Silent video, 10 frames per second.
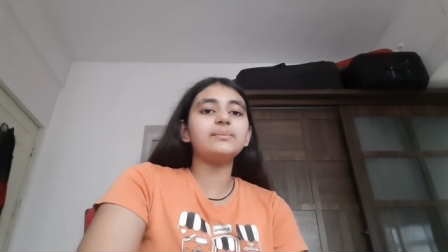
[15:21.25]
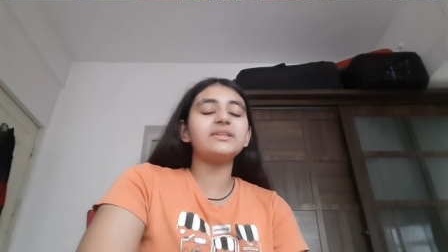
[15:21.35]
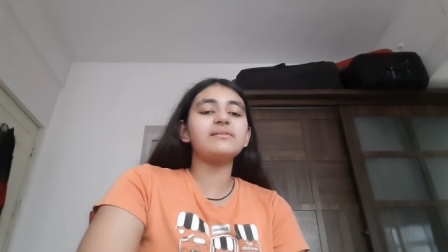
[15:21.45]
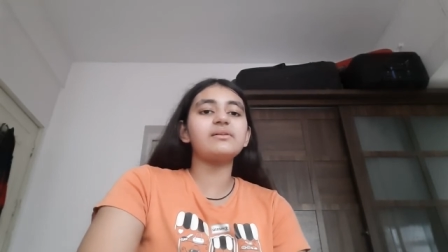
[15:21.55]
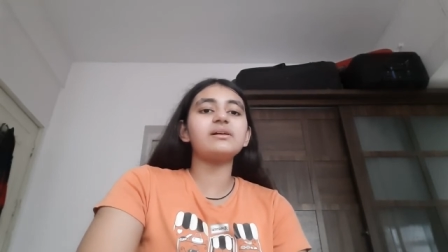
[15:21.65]
but
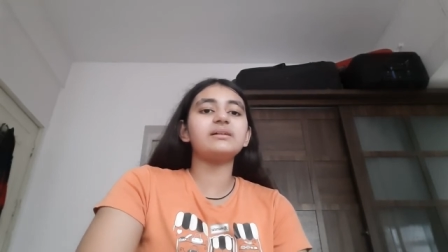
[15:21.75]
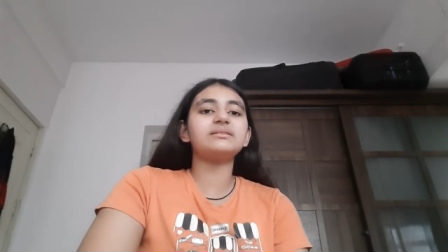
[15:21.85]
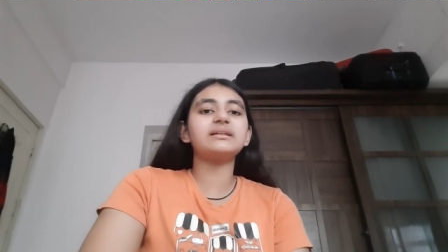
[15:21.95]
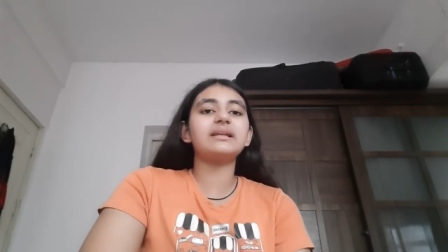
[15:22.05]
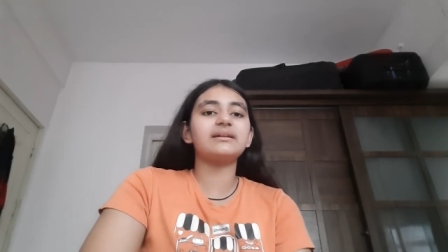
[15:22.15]
they're going to cut
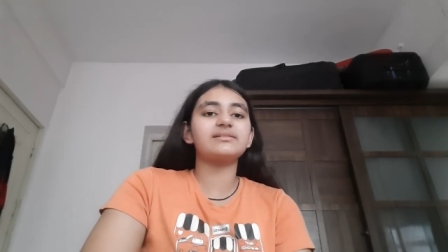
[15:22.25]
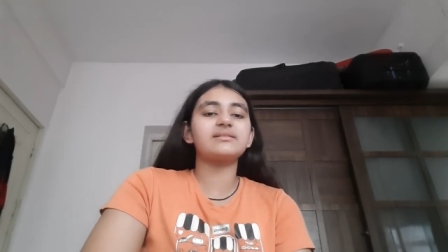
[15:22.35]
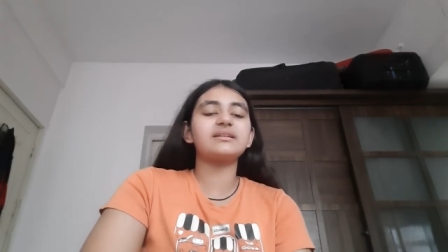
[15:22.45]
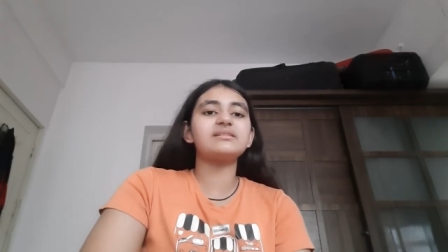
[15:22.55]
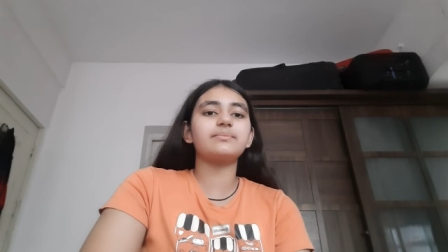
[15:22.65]
the
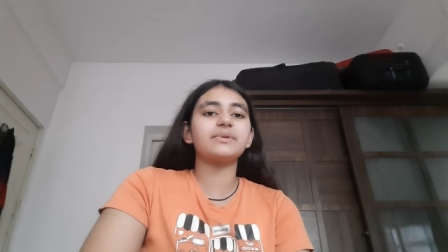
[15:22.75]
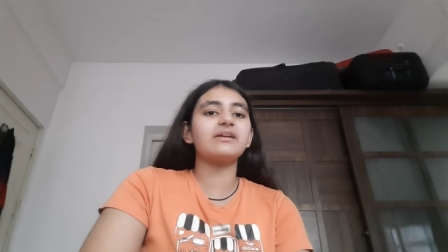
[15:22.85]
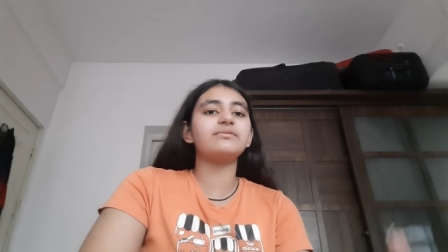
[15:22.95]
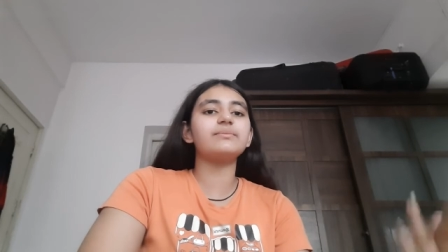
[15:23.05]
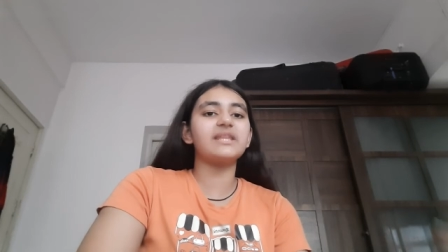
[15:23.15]
electricity
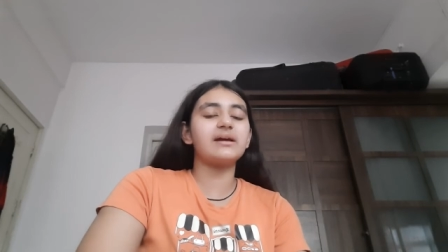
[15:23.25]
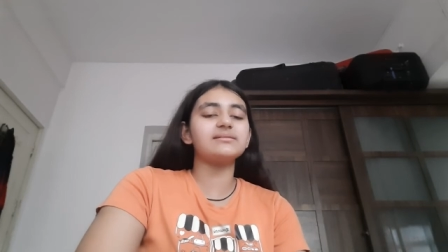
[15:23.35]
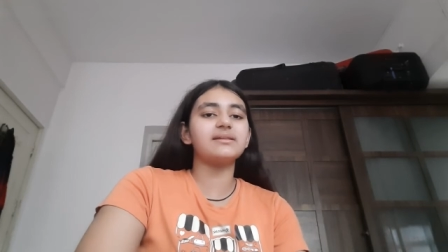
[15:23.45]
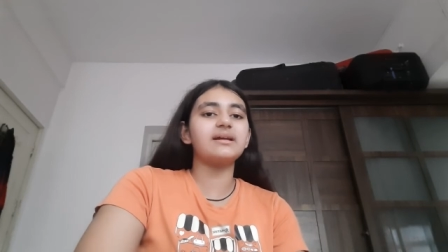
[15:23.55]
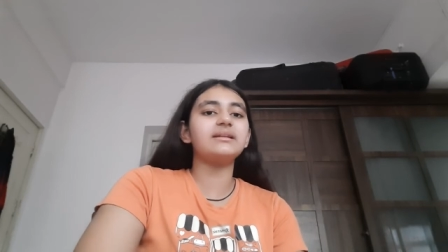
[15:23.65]
supply from their
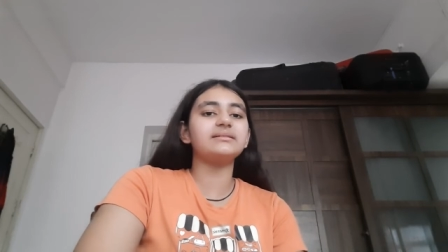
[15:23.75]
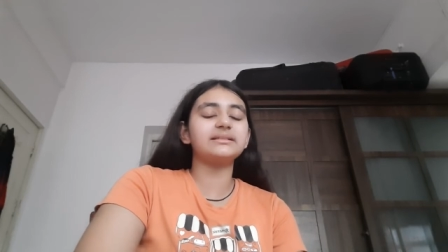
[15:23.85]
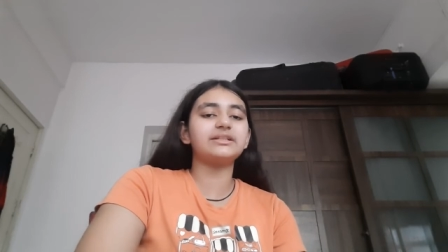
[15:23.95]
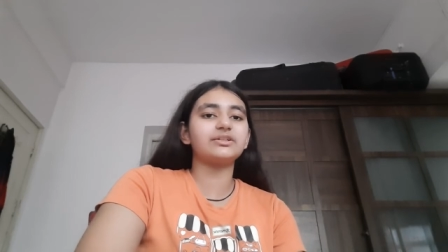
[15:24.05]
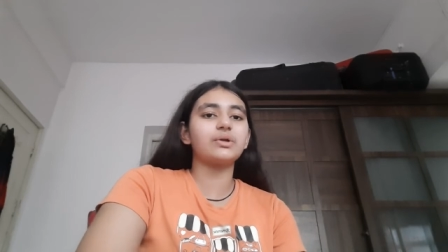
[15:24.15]
side, like the
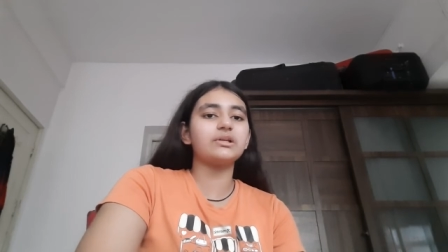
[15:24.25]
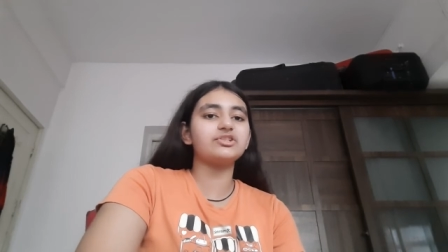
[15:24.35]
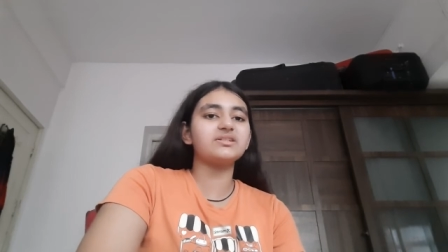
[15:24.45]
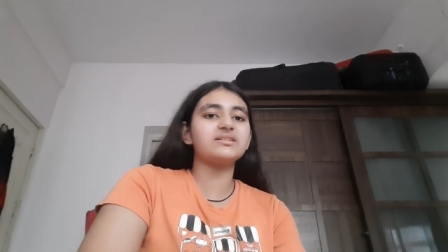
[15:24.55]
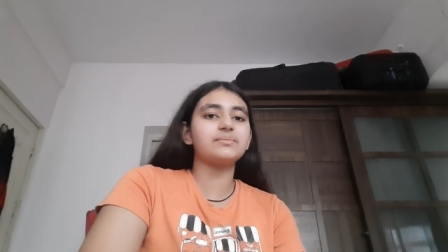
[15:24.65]

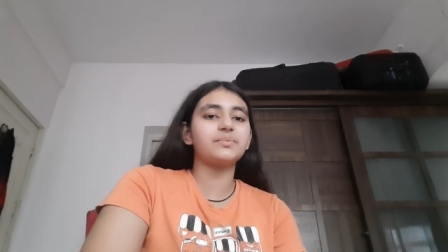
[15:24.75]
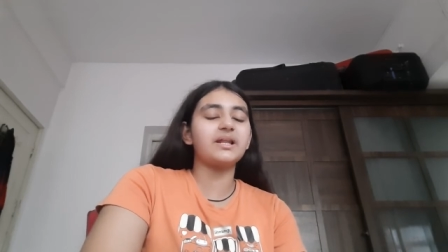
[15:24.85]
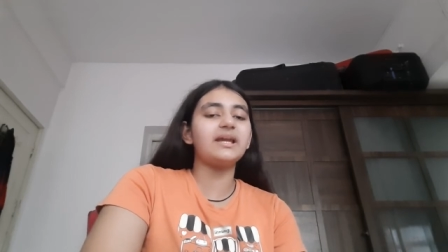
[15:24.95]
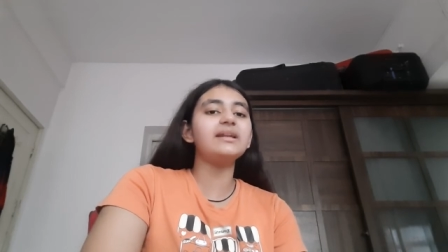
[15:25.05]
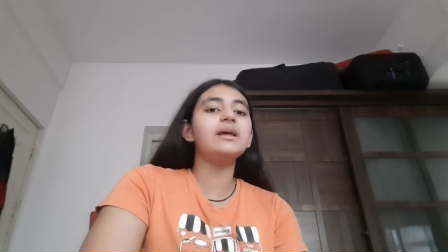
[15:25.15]
technological
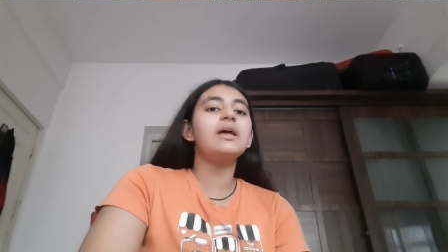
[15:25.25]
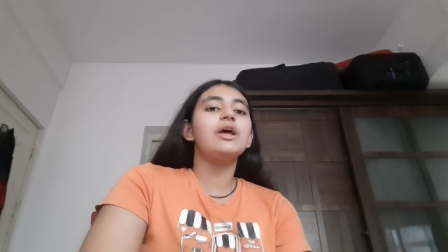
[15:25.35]
supply